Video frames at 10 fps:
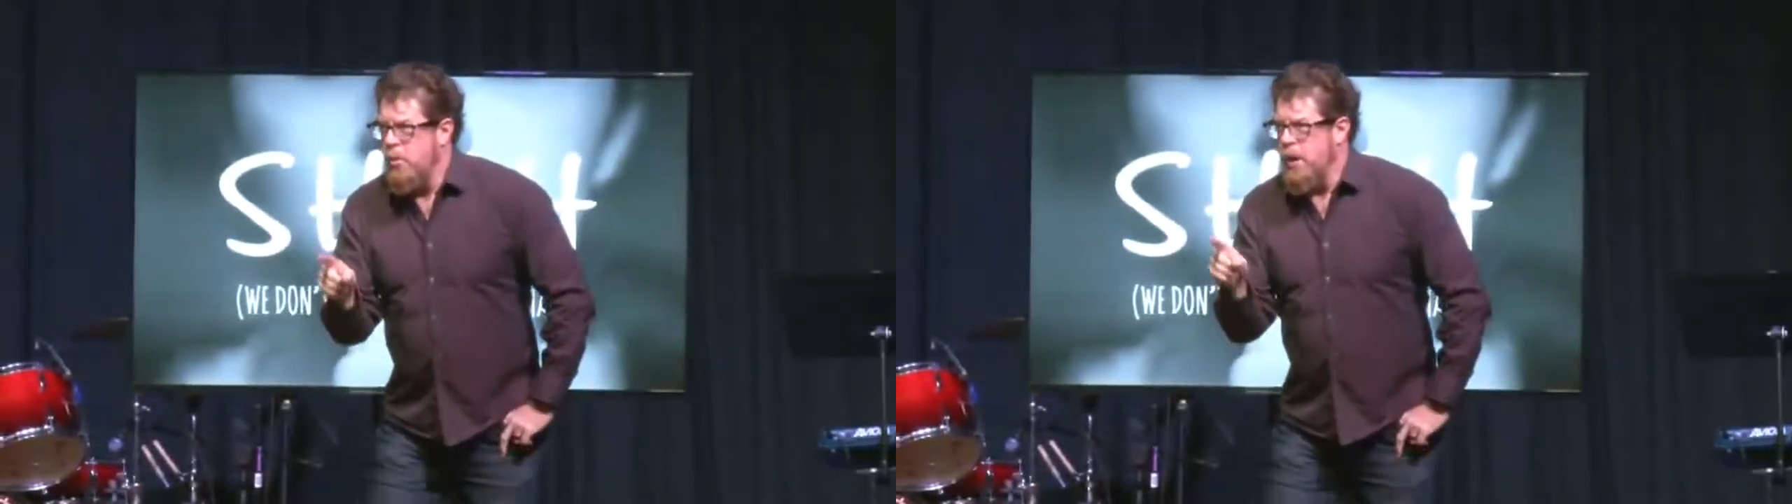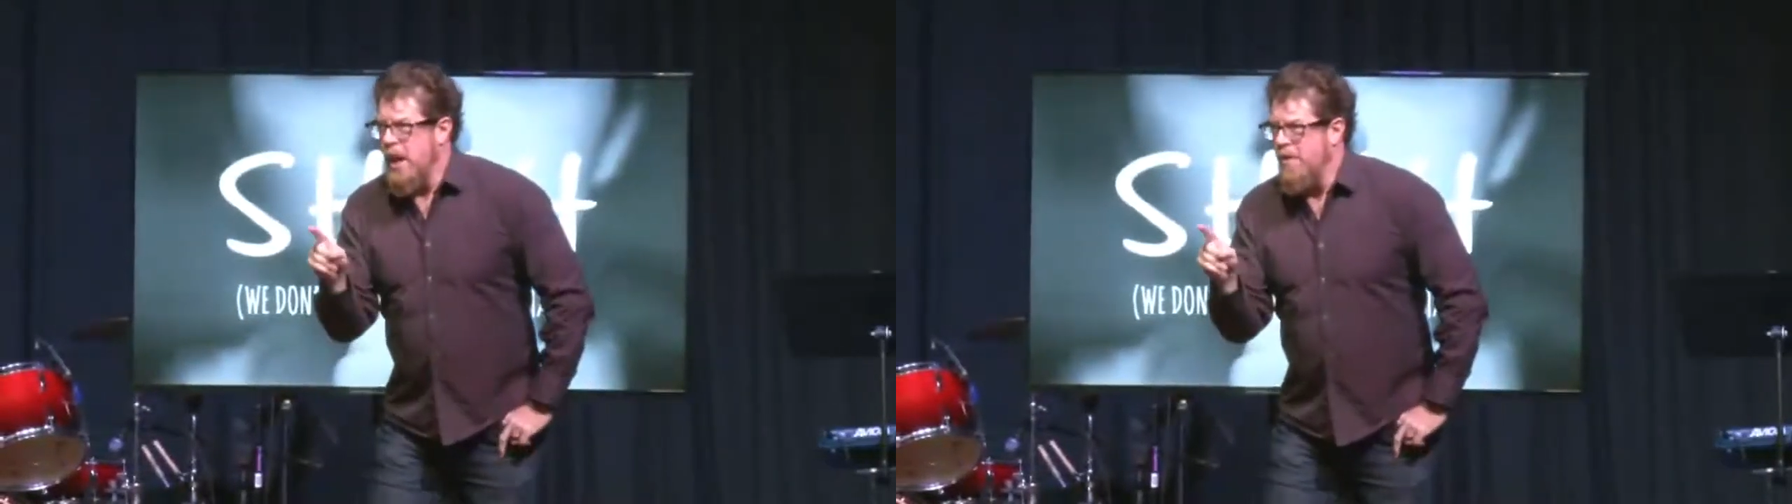
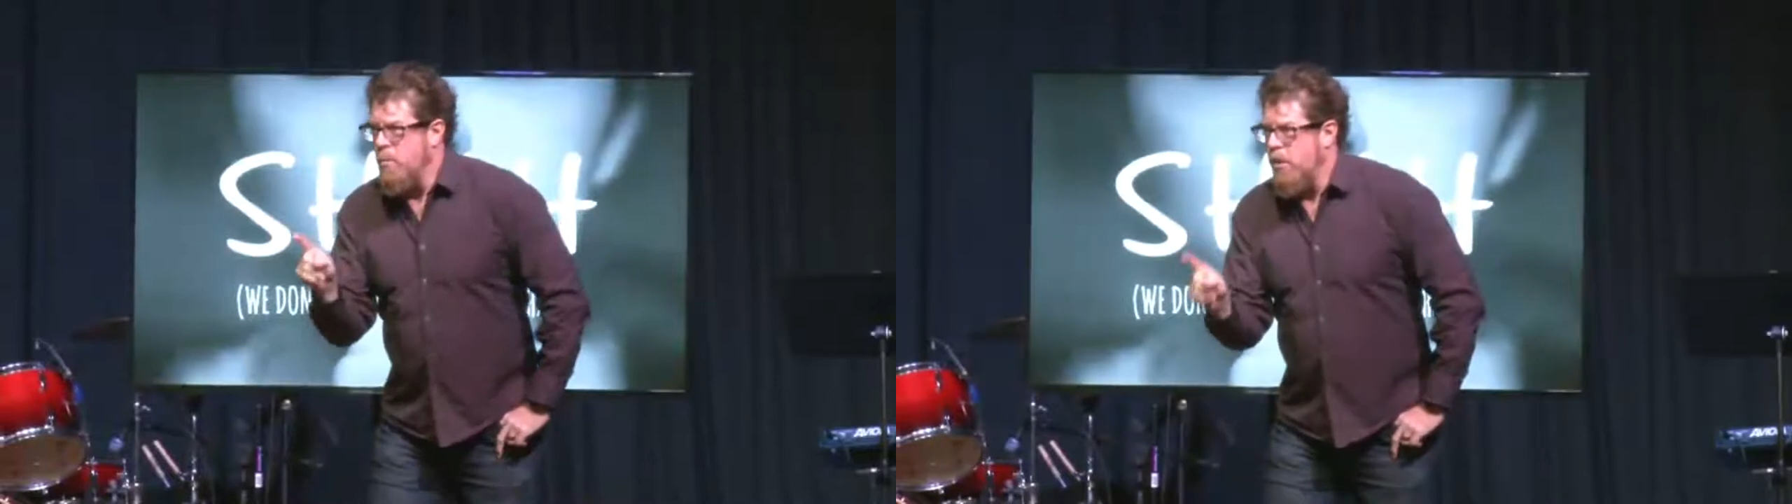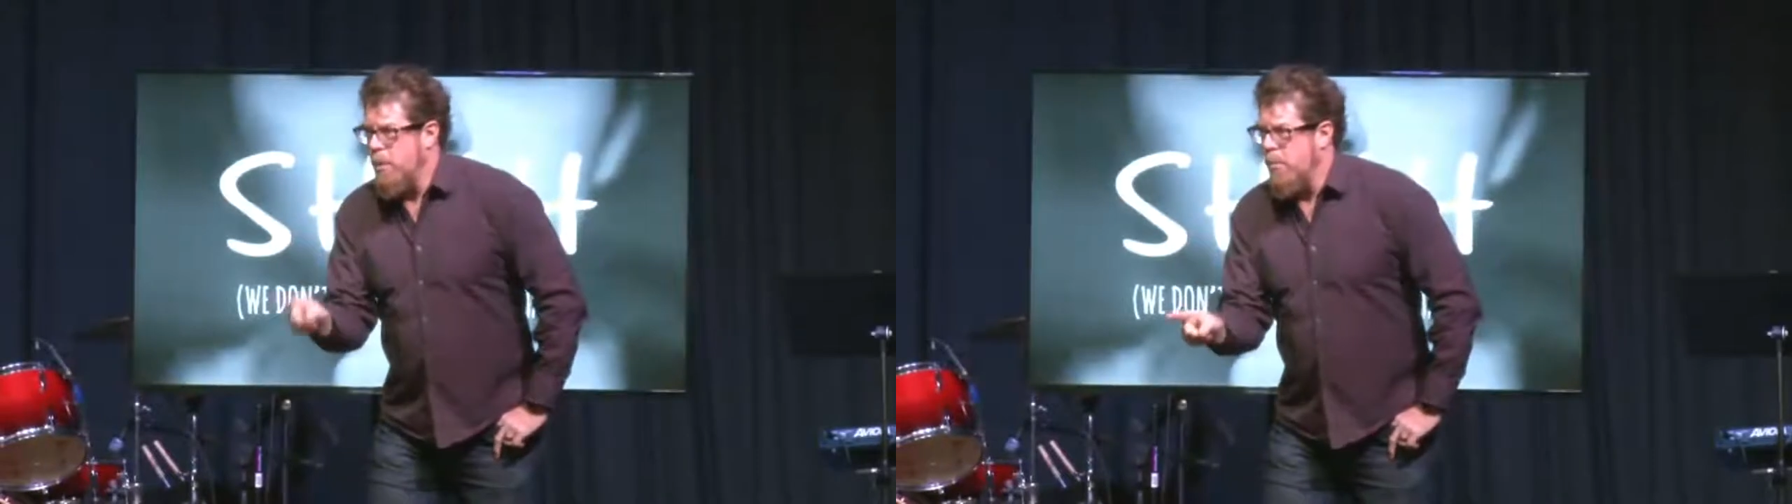we come
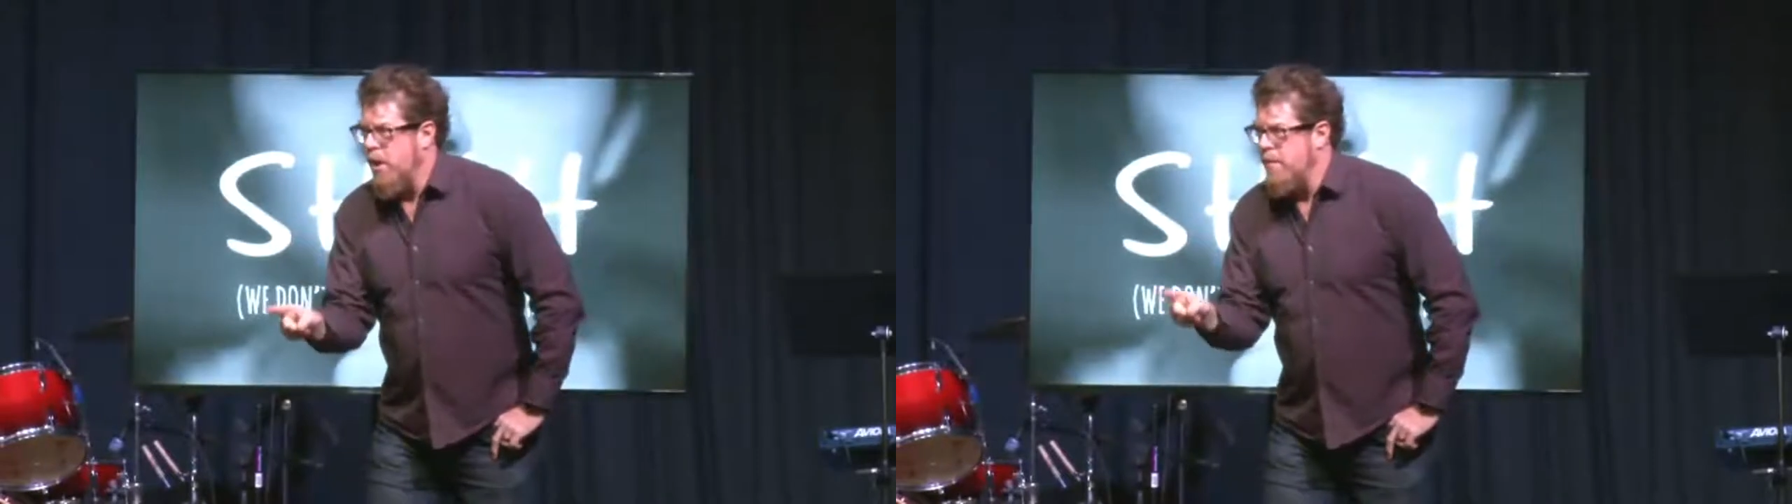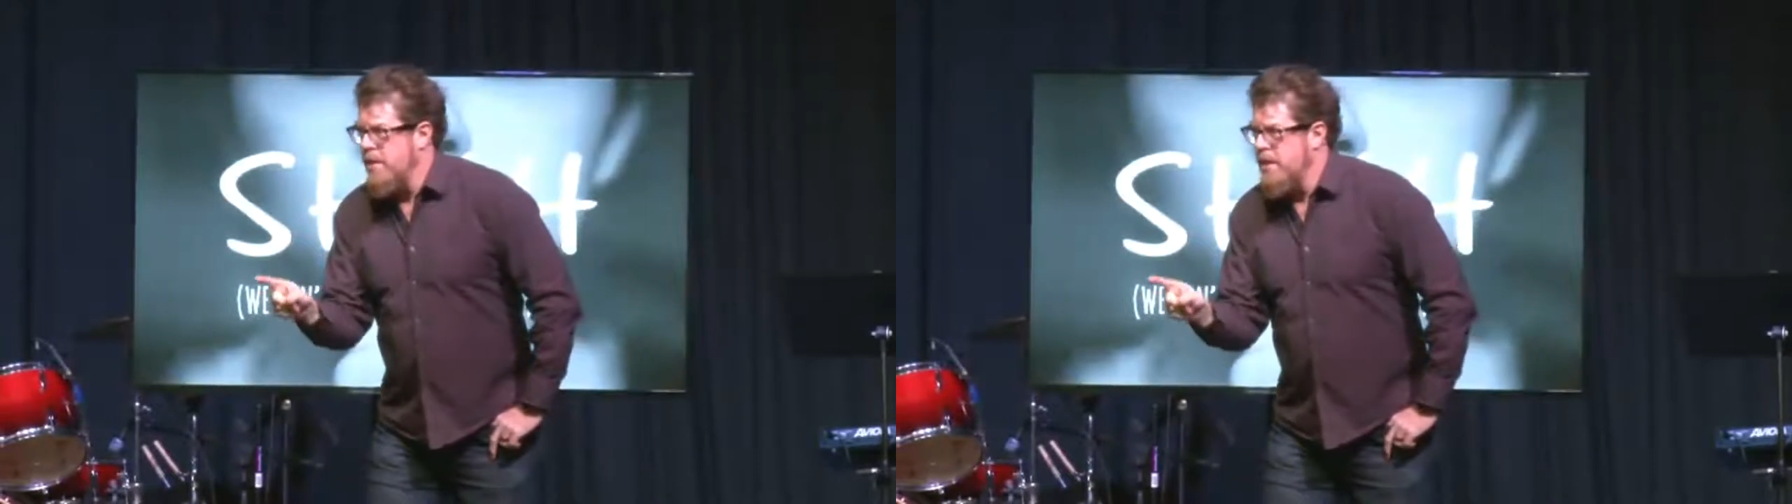up on a
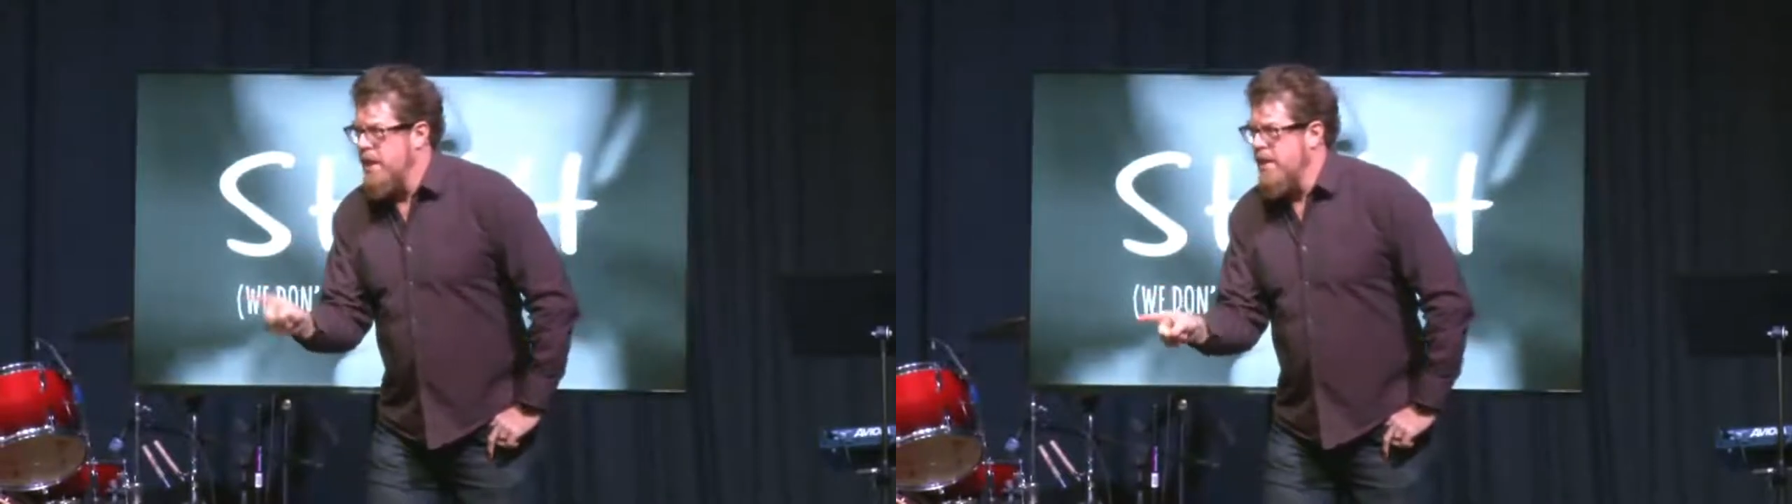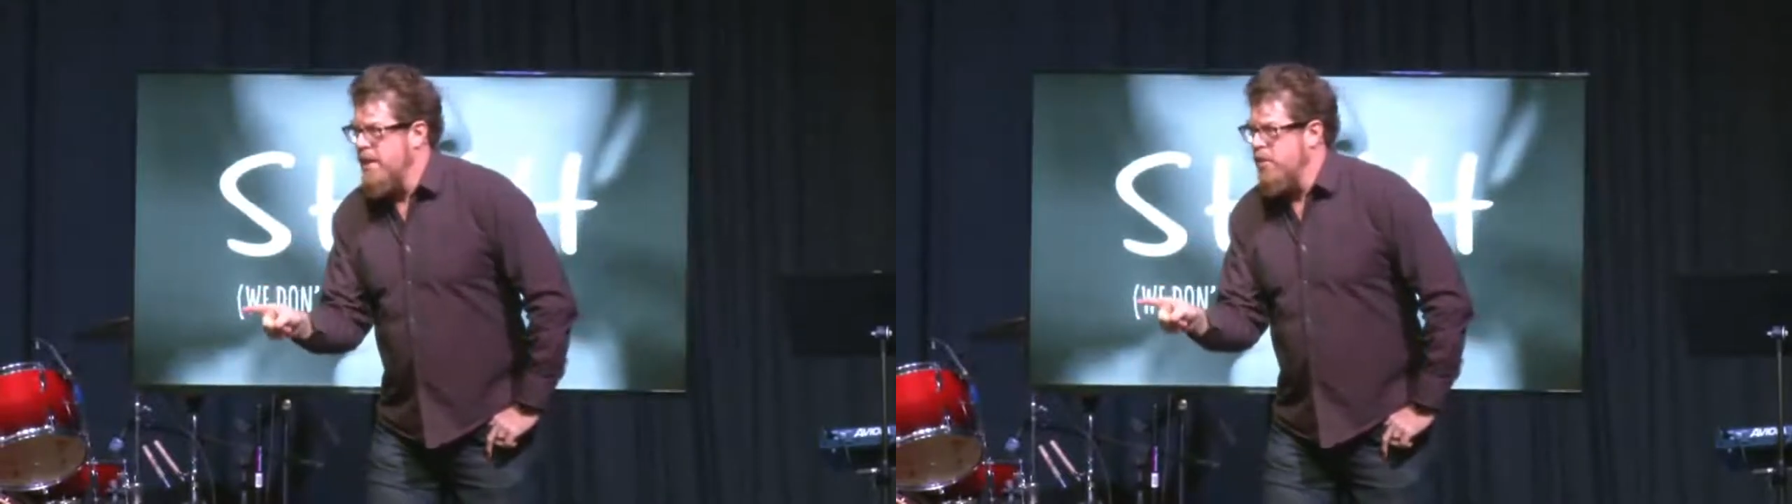promise
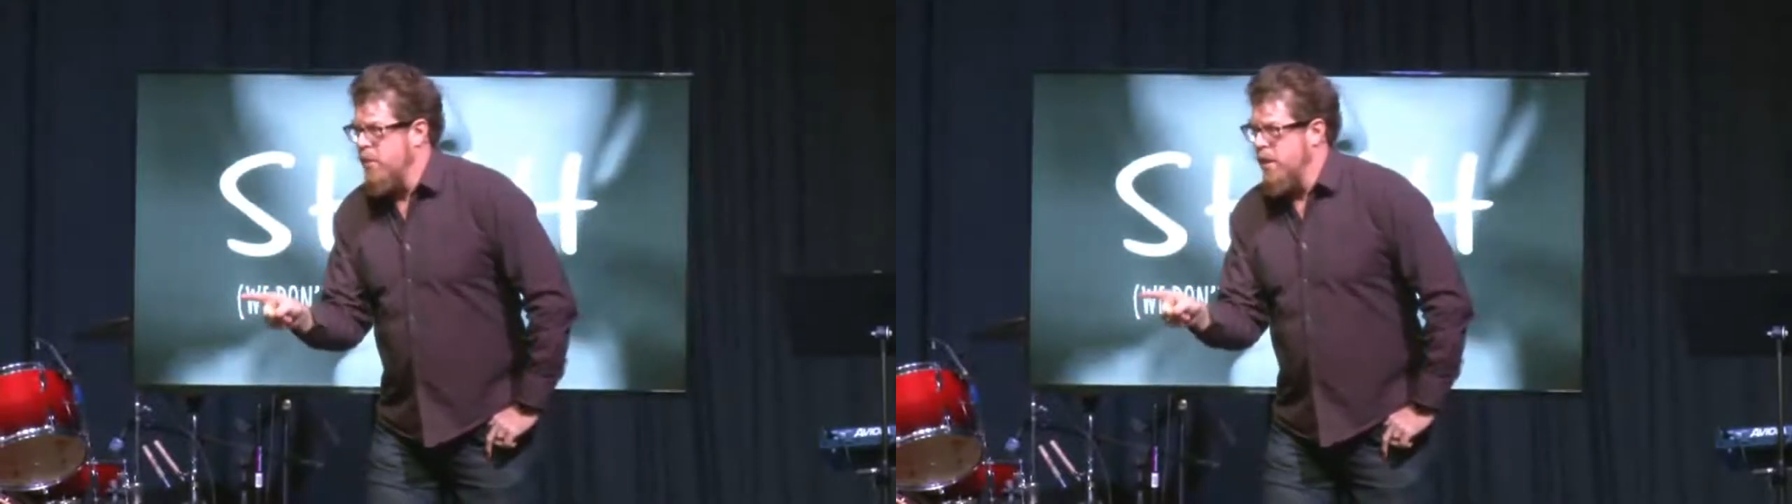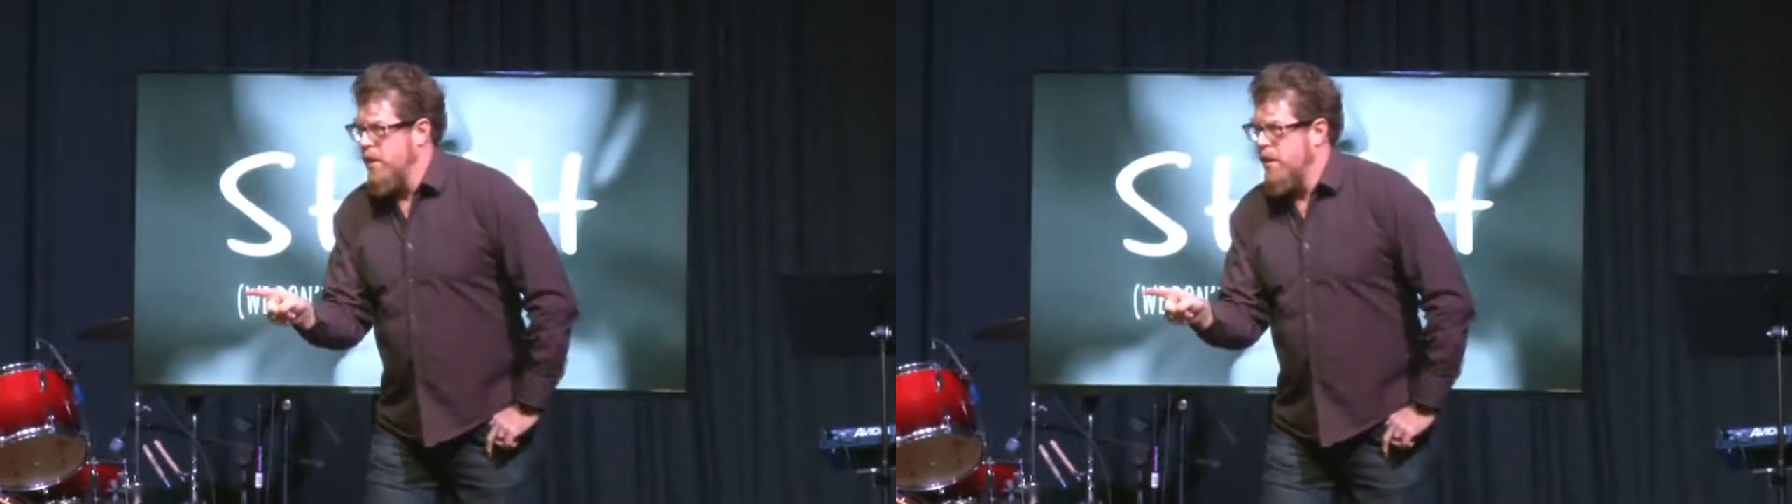like this
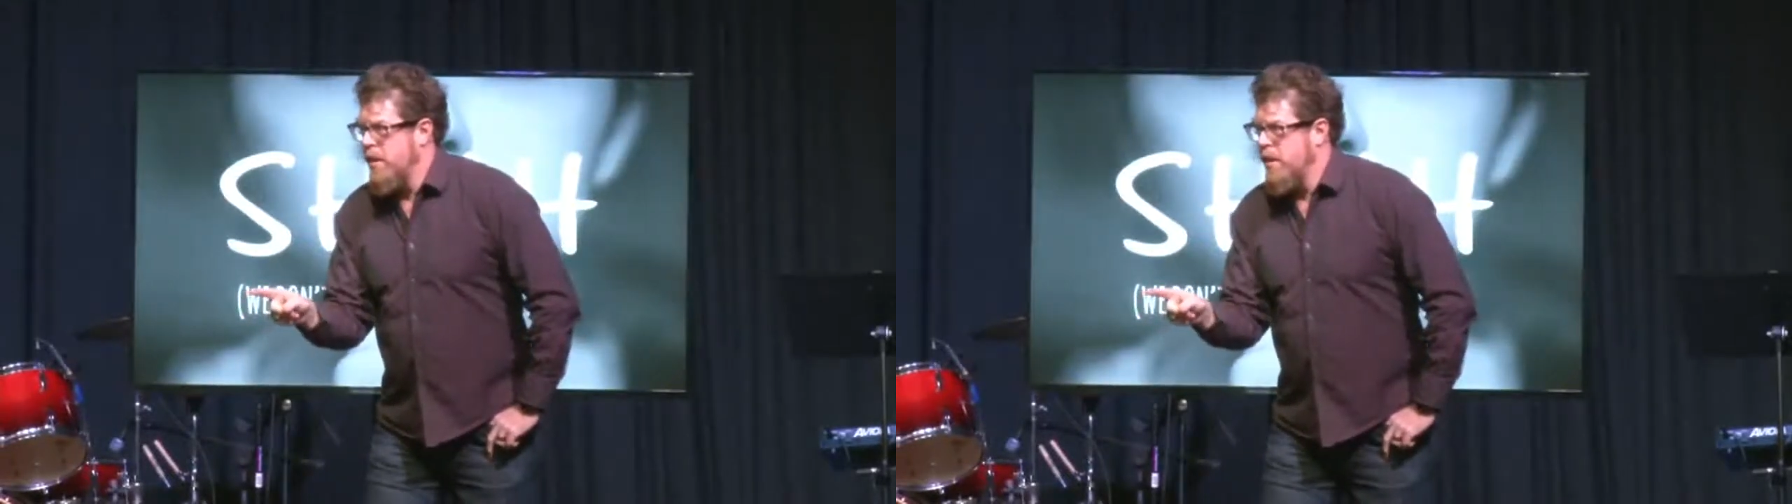one,